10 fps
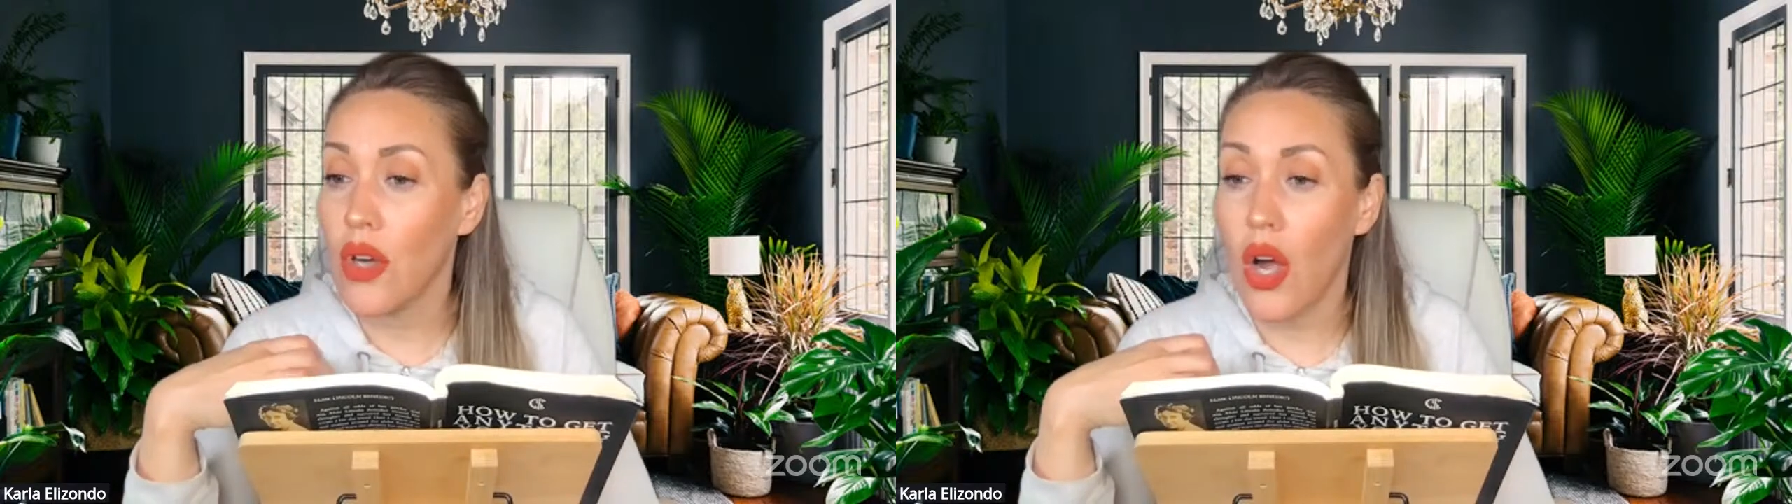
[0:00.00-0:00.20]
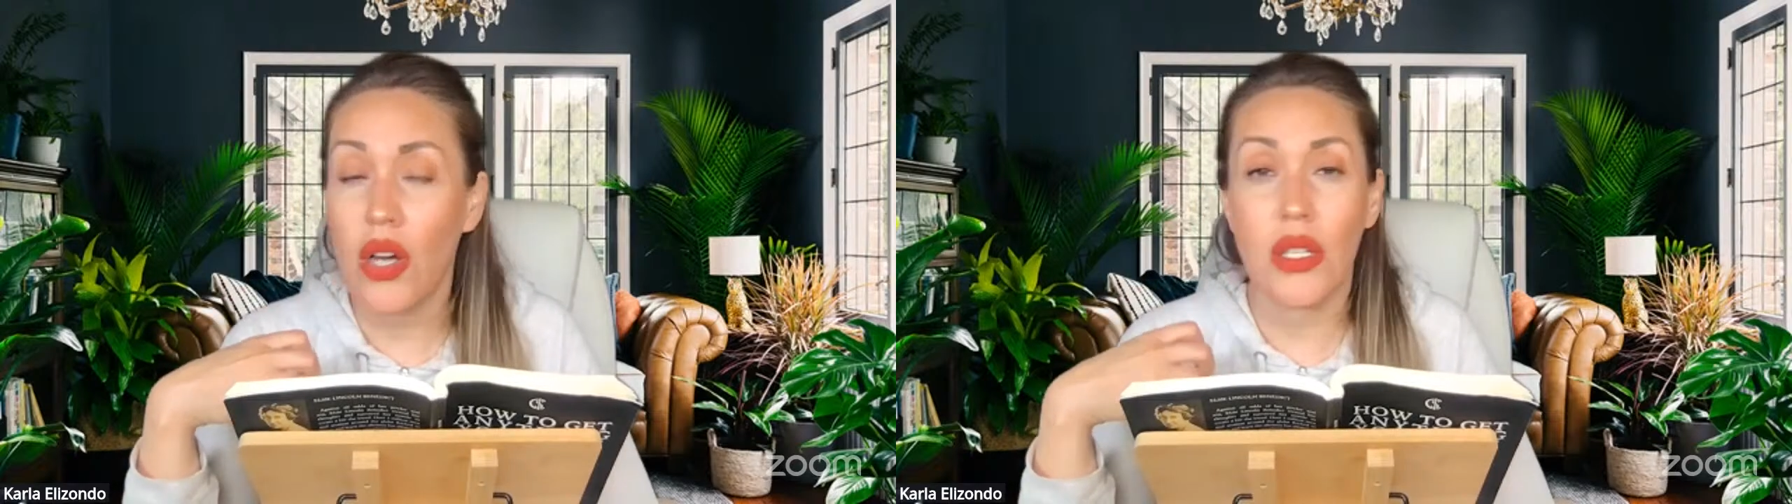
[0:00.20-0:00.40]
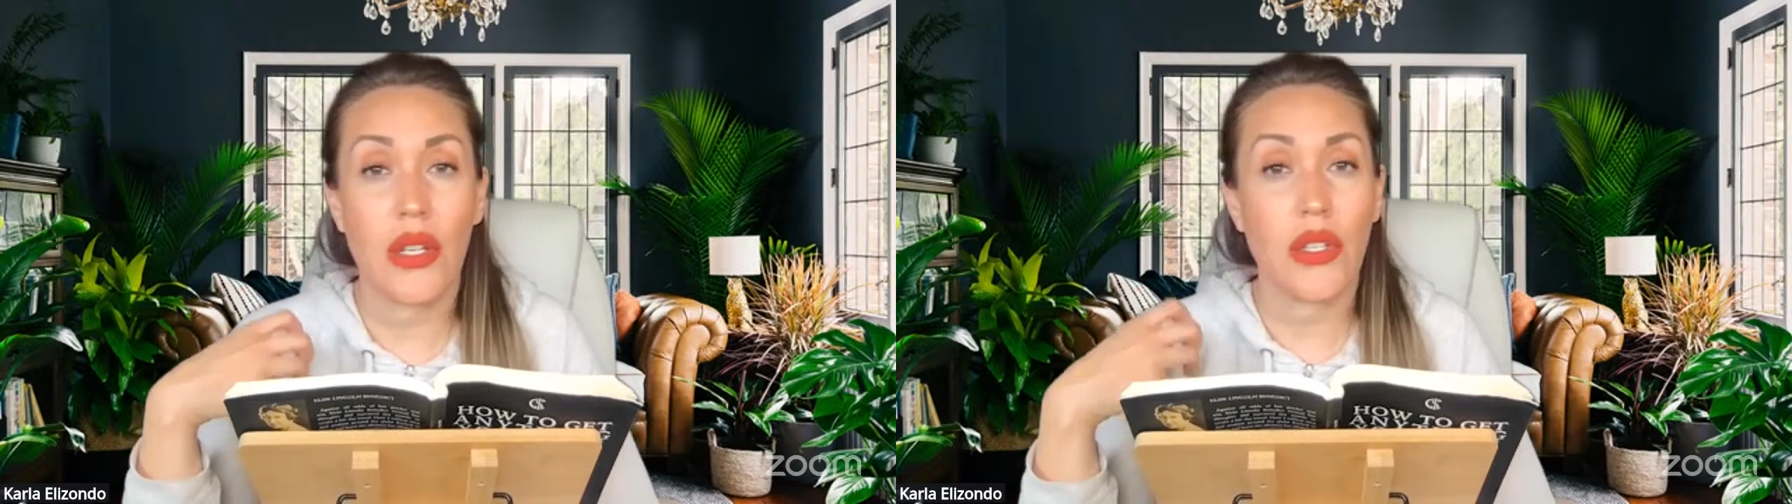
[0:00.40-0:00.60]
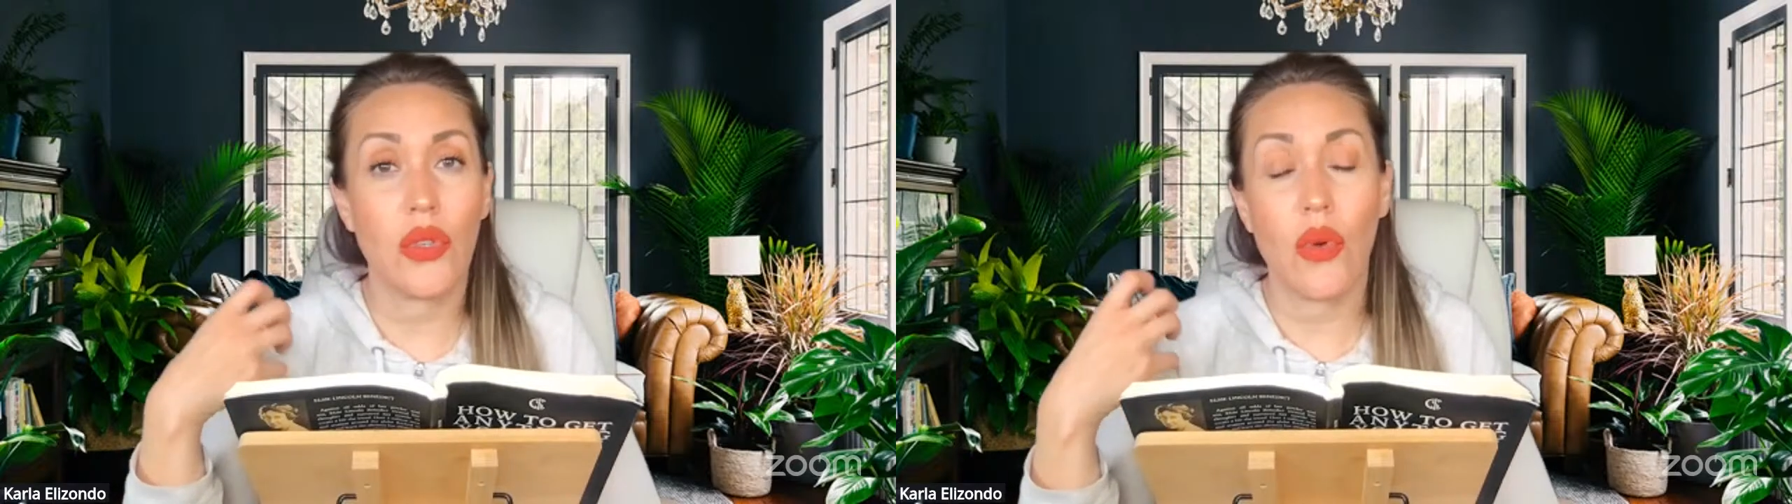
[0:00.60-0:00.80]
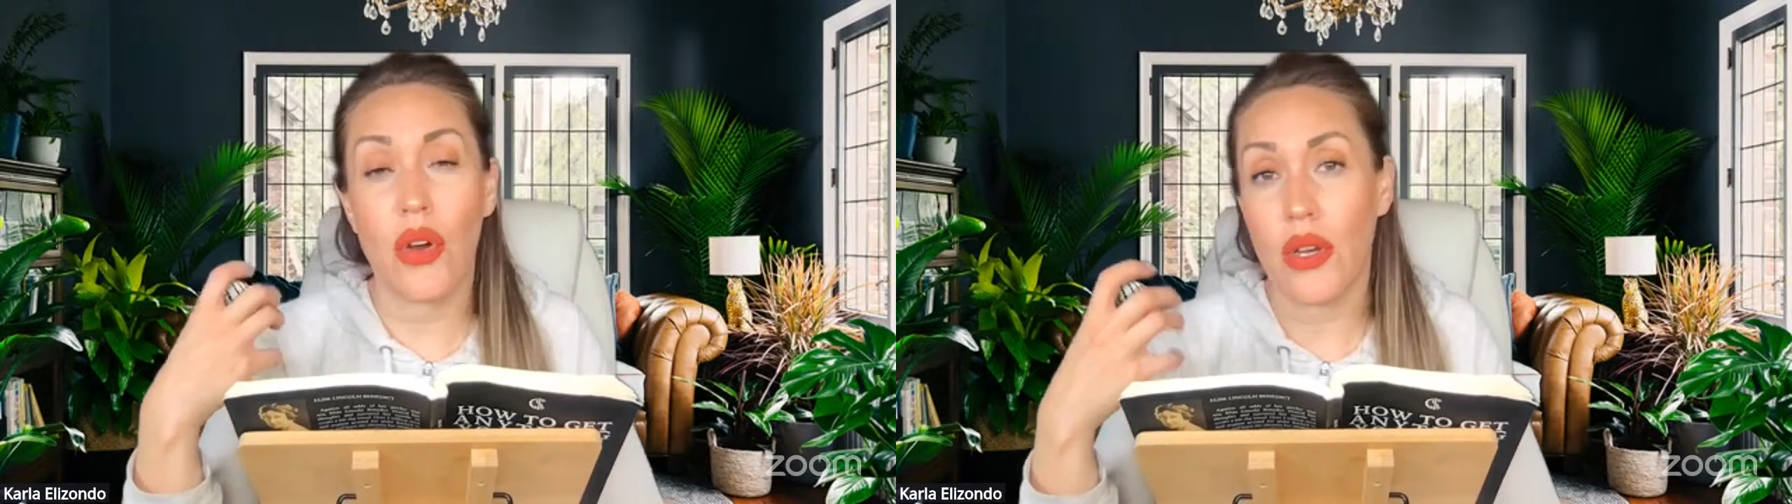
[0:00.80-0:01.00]
Carla,
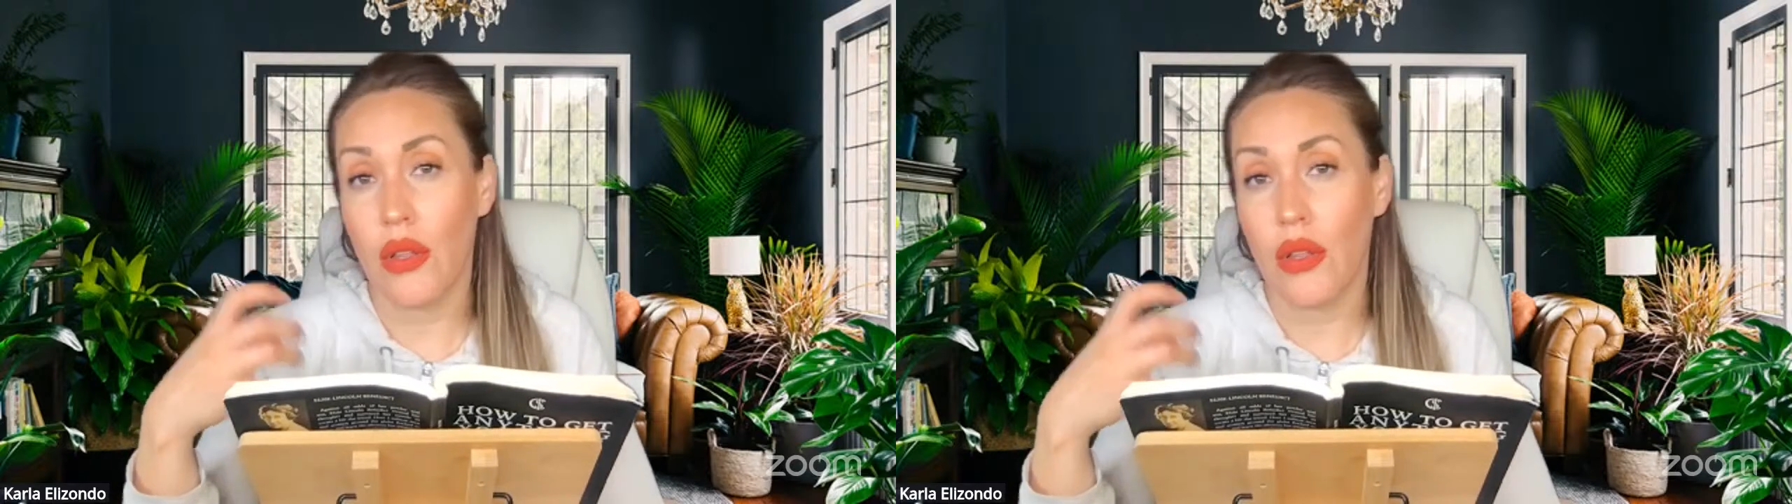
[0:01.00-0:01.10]
you are an